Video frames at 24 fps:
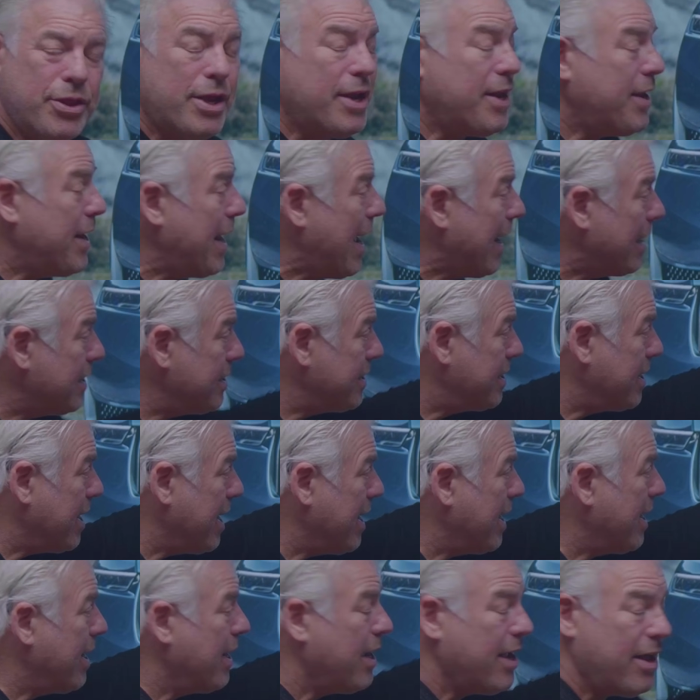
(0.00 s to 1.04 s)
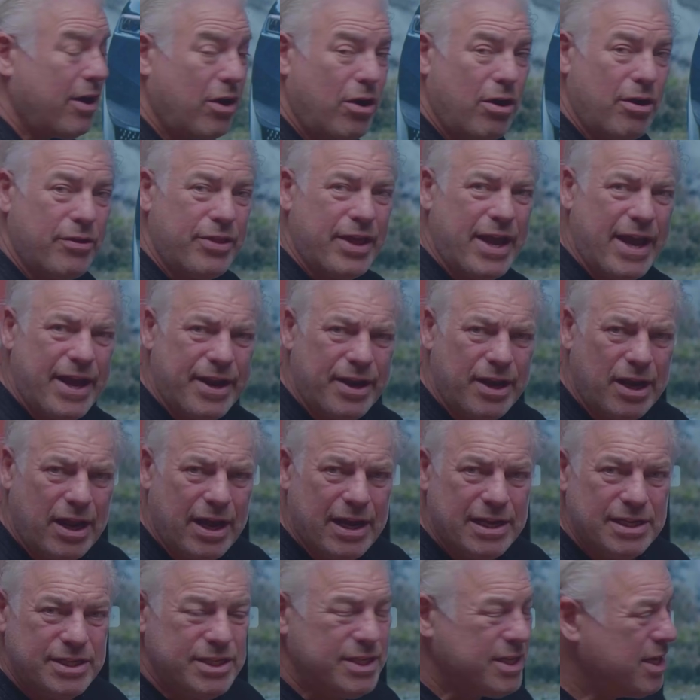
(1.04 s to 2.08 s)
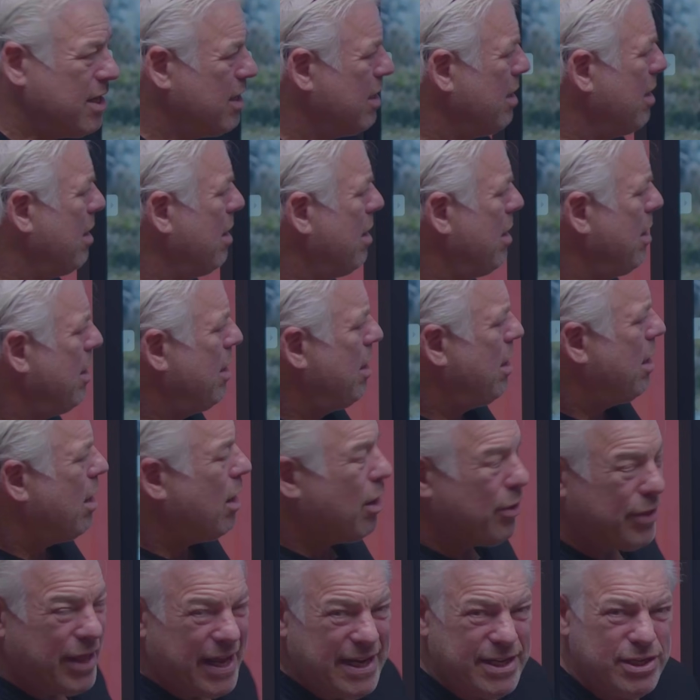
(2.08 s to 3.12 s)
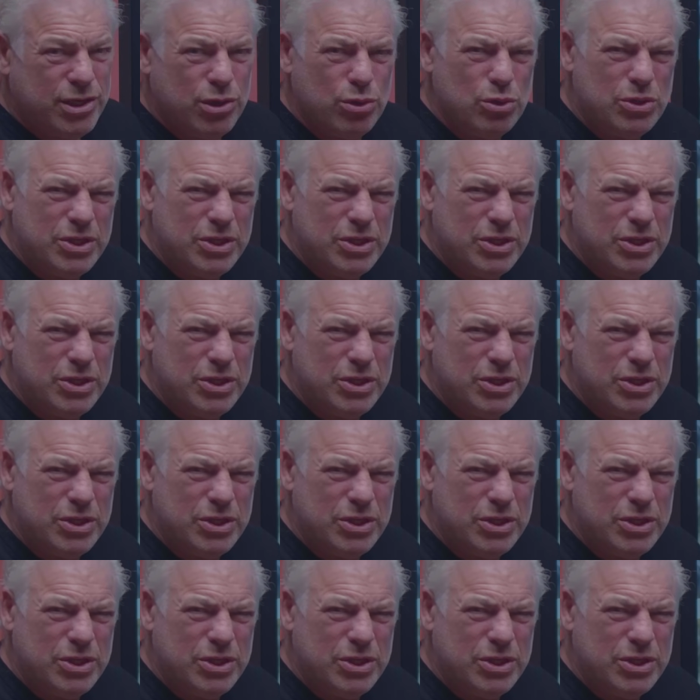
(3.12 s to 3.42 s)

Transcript: The next thing are the headlights. Are they too